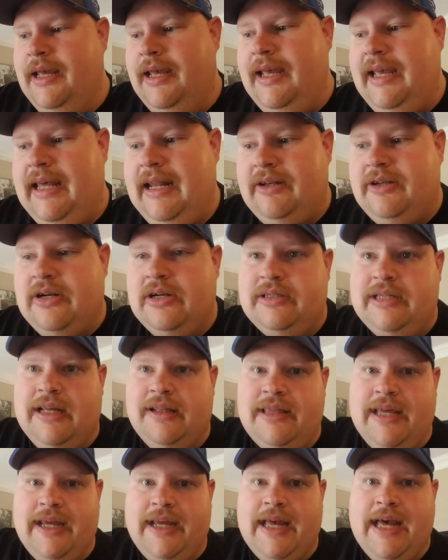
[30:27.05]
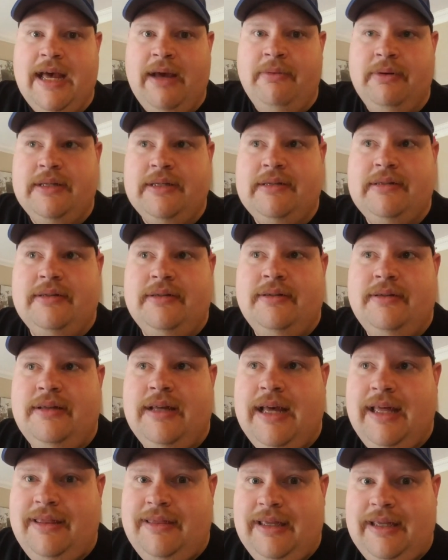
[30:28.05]
And it turns out that guy was,
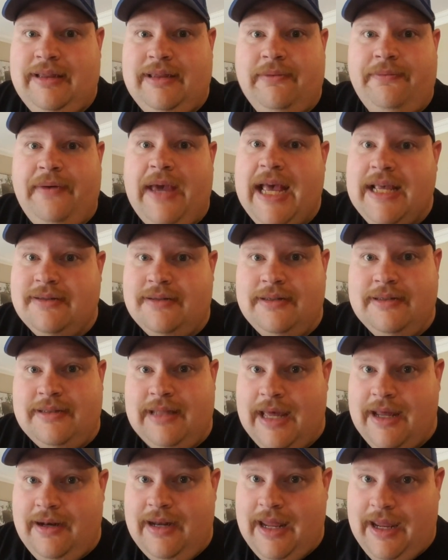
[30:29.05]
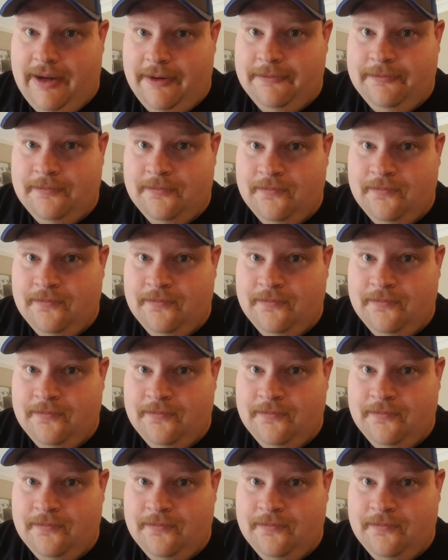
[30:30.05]
I think, the fastest that day.